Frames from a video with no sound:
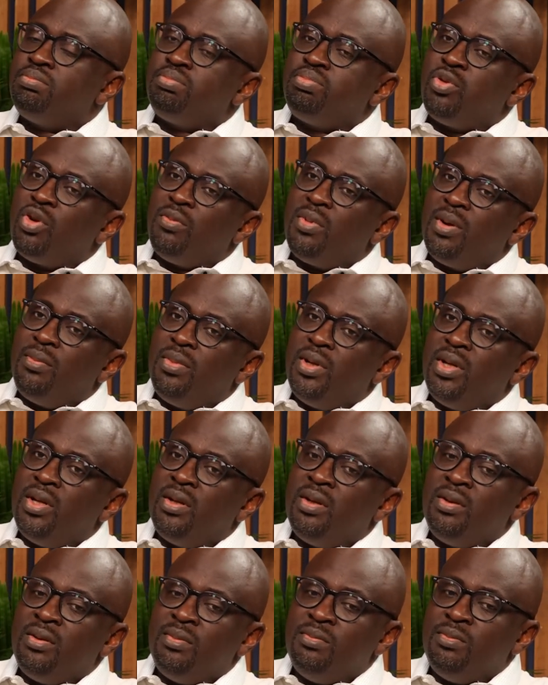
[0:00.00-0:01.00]

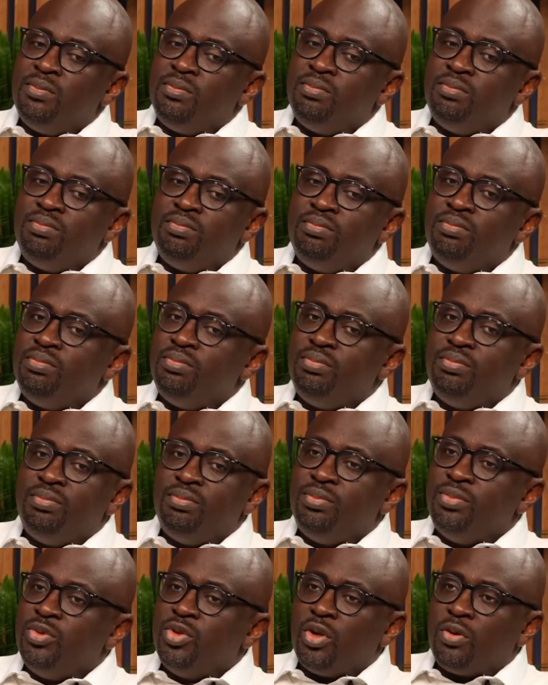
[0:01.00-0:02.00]
probably
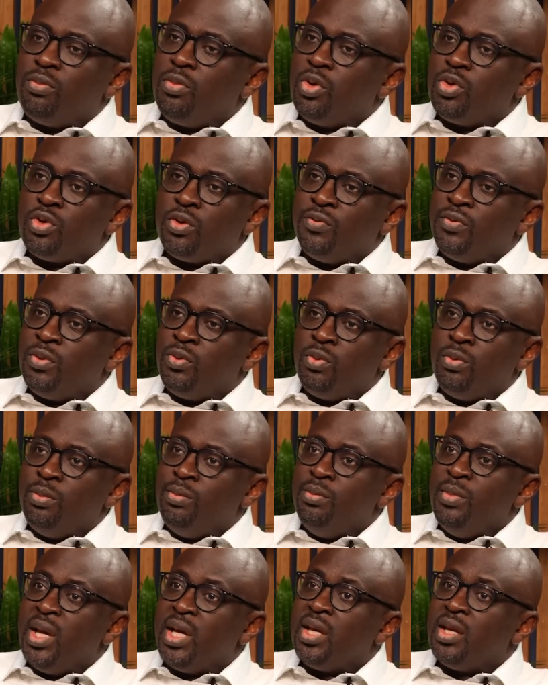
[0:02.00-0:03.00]
not much of it will
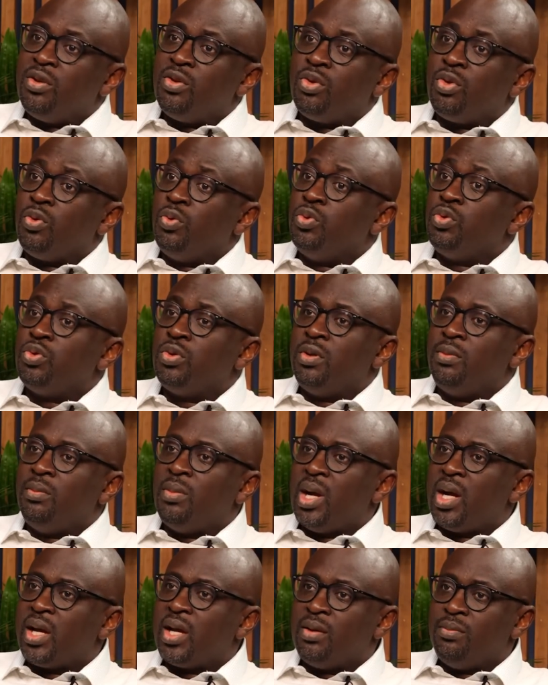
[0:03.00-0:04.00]
make it through to the
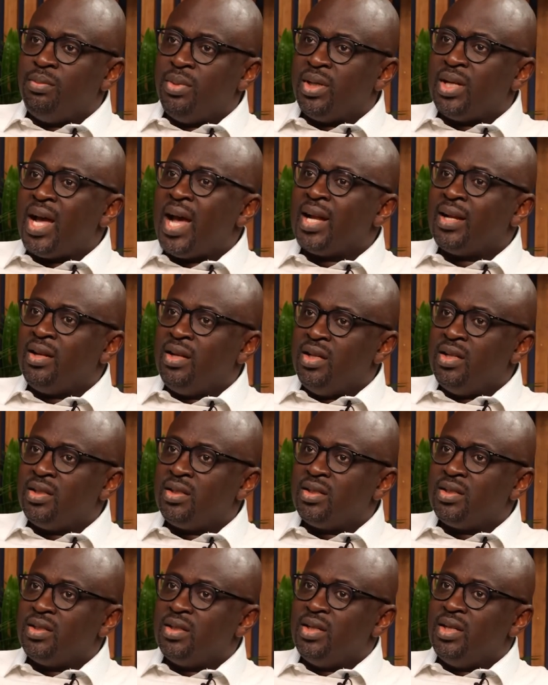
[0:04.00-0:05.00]
market, but at
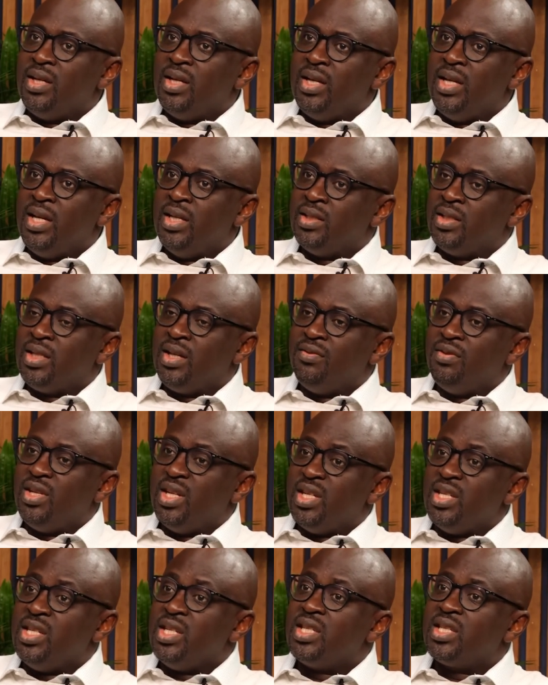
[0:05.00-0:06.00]
least it's given a
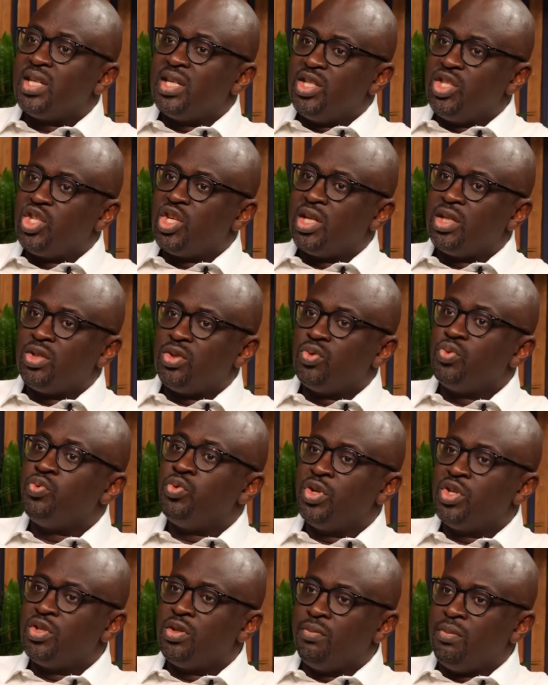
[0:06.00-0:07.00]
decent chance to
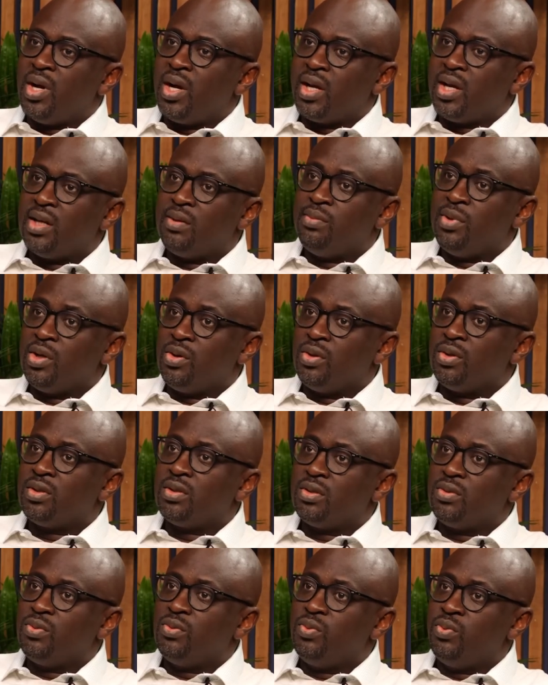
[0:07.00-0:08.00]
reach the market,
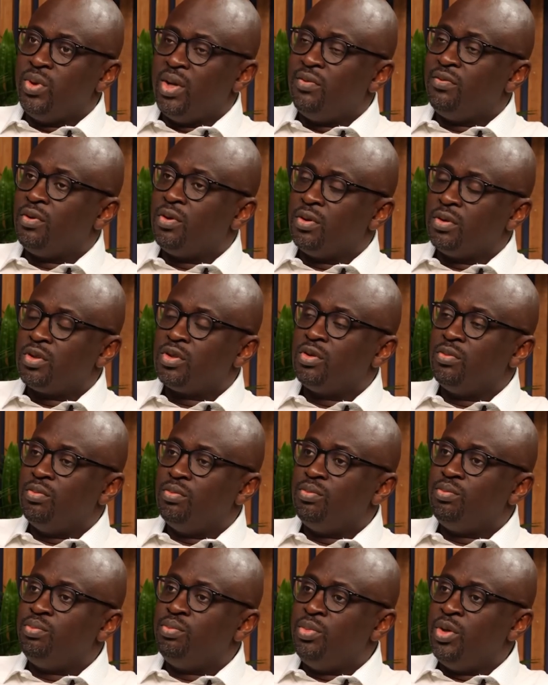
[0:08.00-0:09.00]
because we have got
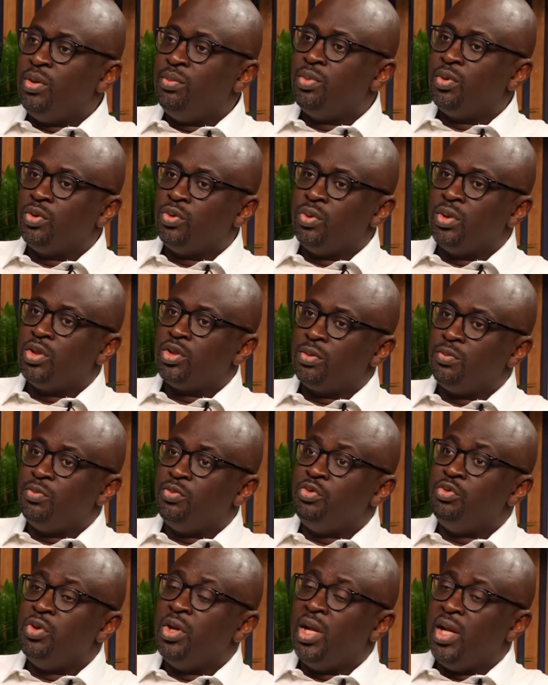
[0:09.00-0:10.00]
some people doing some
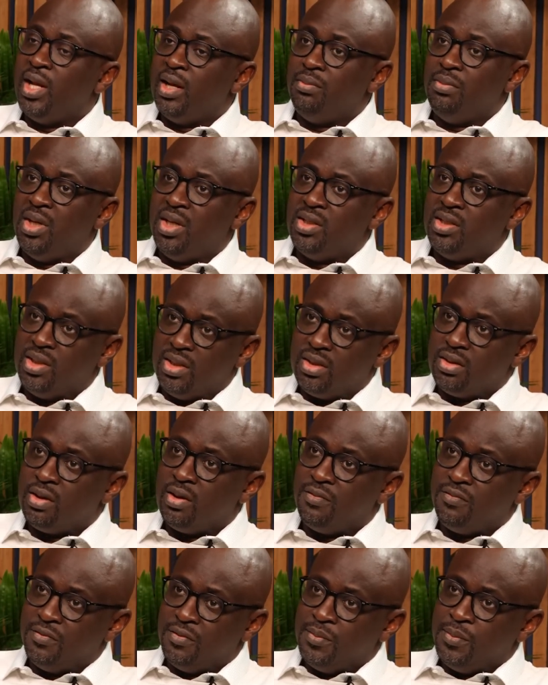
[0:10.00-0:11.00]
really amazing
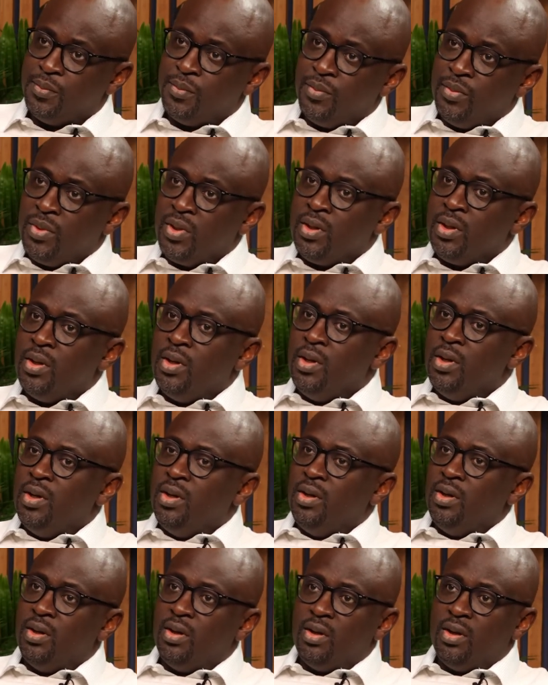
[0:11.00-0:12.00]
stuff
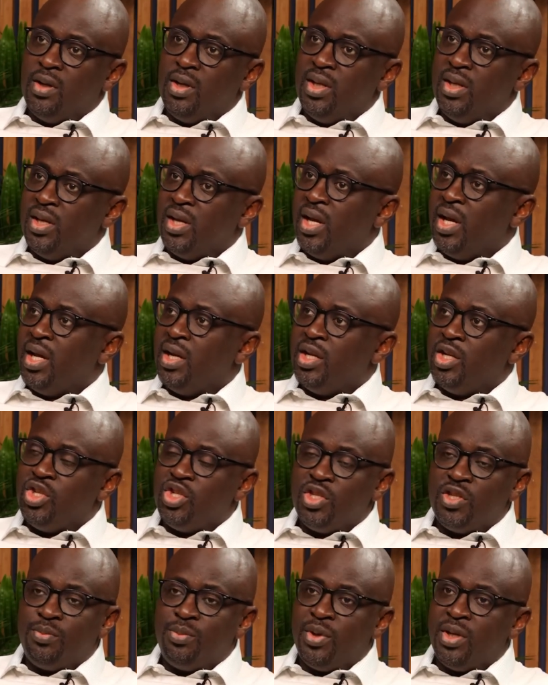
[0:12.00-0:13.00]
in the
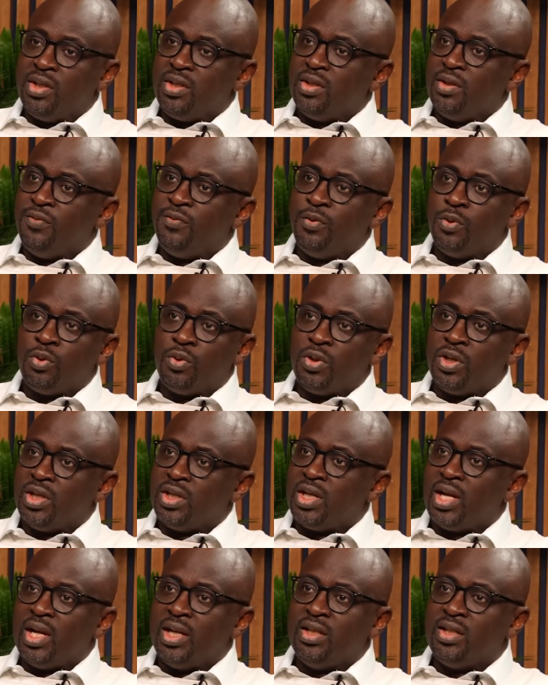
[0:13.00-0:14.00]
energy space, in the
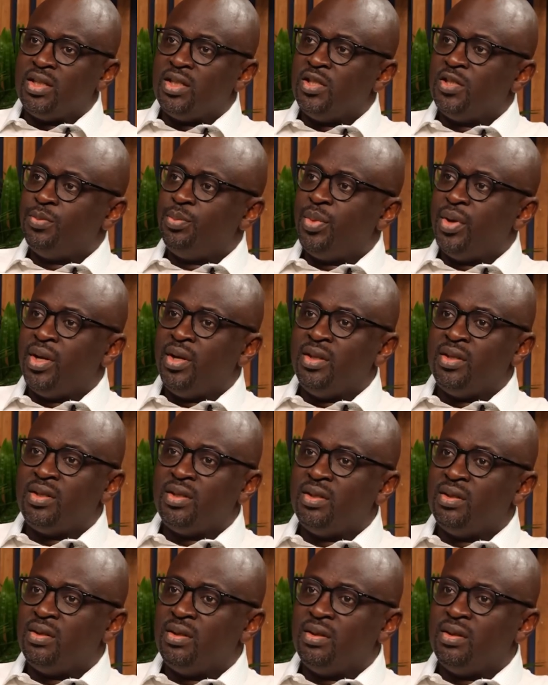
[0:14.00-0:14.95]
photocatalysis space,